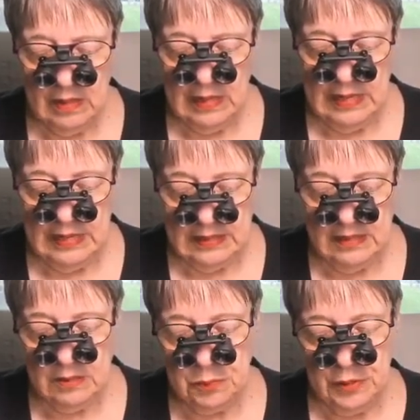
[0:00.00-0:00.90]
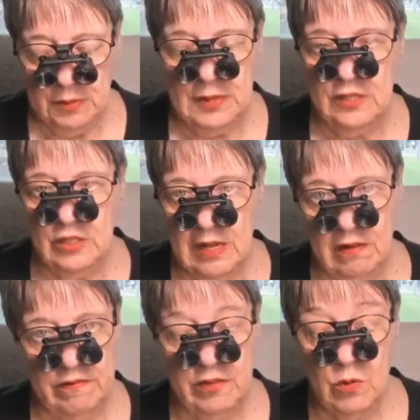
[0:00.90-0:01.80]
is pretty much
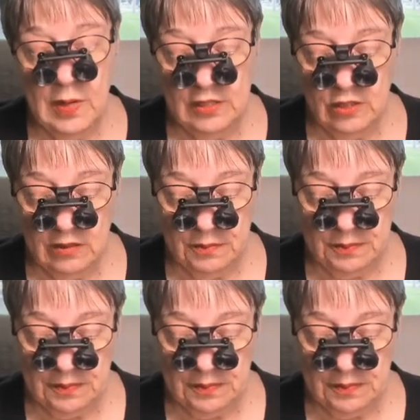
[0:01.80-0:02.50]
out of the question.